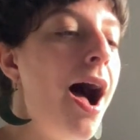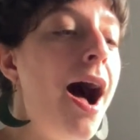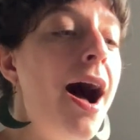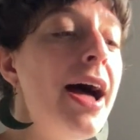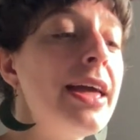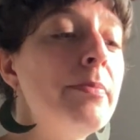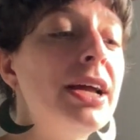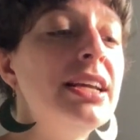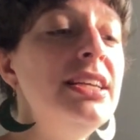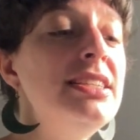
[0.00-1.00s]
I am
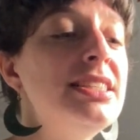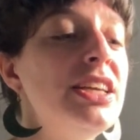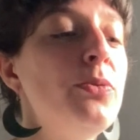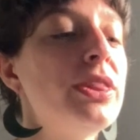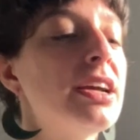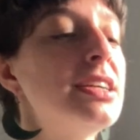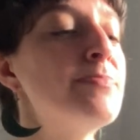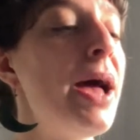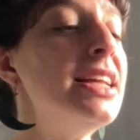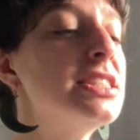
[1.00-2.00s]
uneasy with the
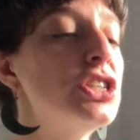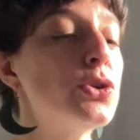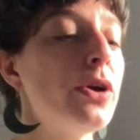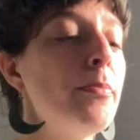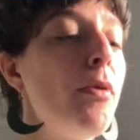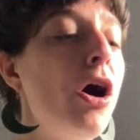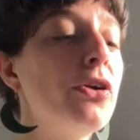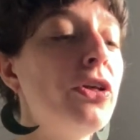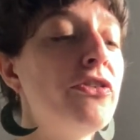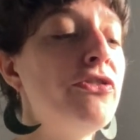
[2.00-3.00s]
compensatory
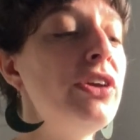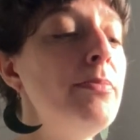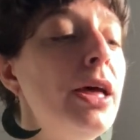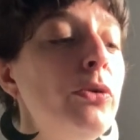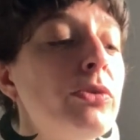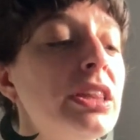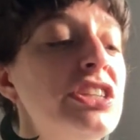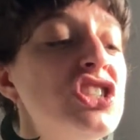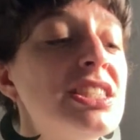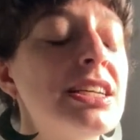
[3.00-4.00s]
model of female
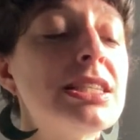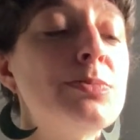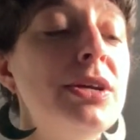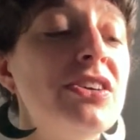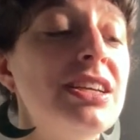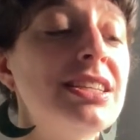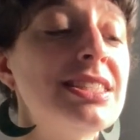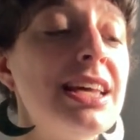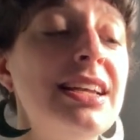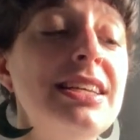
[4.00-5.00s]
religious
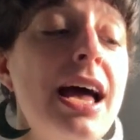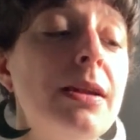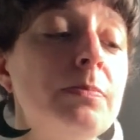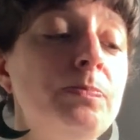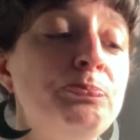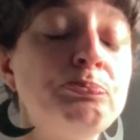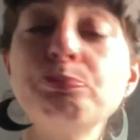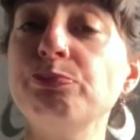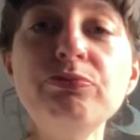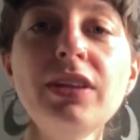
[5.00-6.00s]
experience, and yet
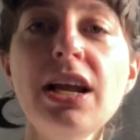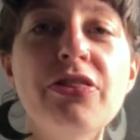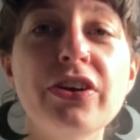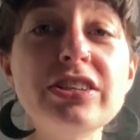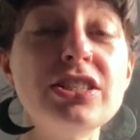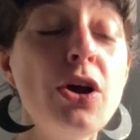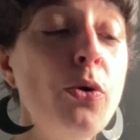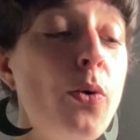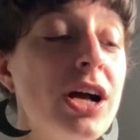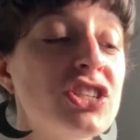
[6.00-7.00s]
there is no
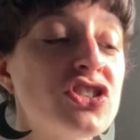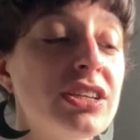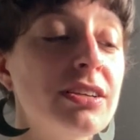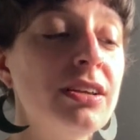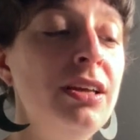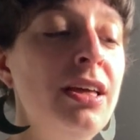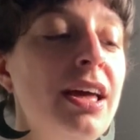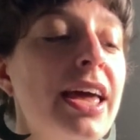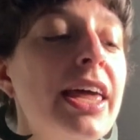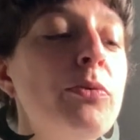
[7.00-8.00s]
question.
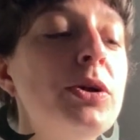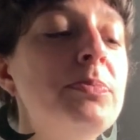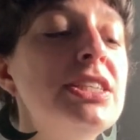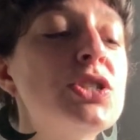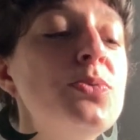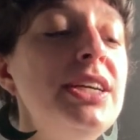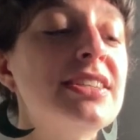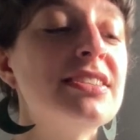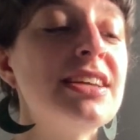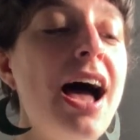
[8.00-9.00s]
It would be sweet
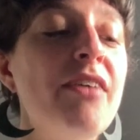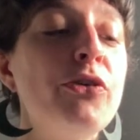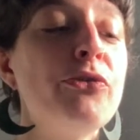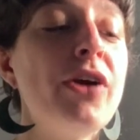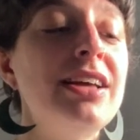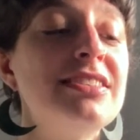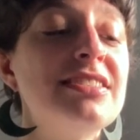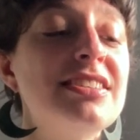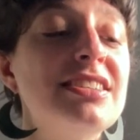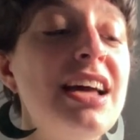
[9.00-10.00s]
to have a
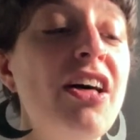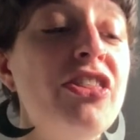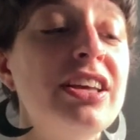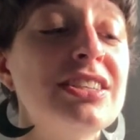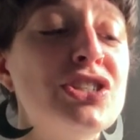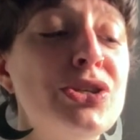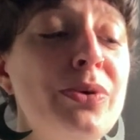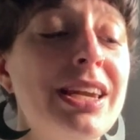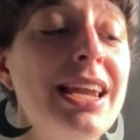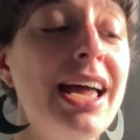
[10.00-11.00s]
friend to tell things to
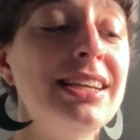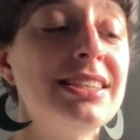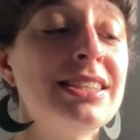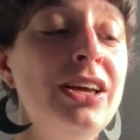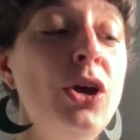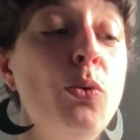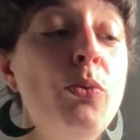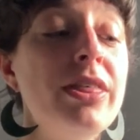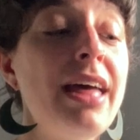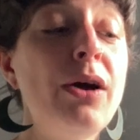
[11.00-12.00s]
at night
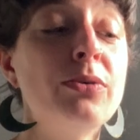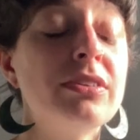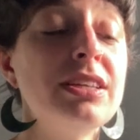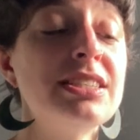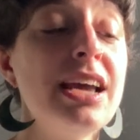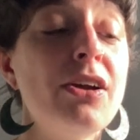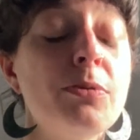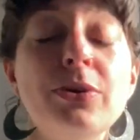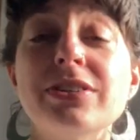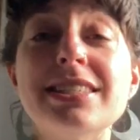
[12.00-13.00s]
without the
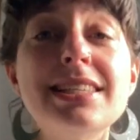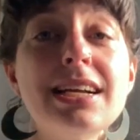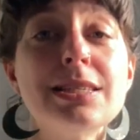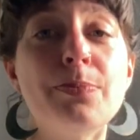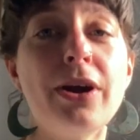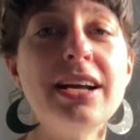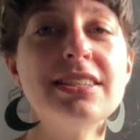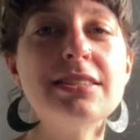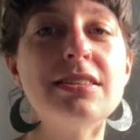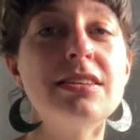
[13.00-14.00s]
terrible sex
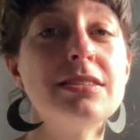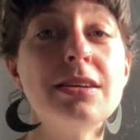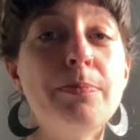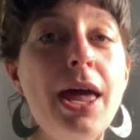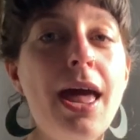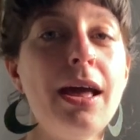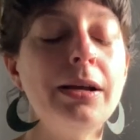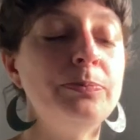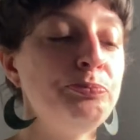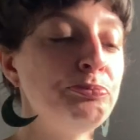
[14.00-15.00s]
price to pay.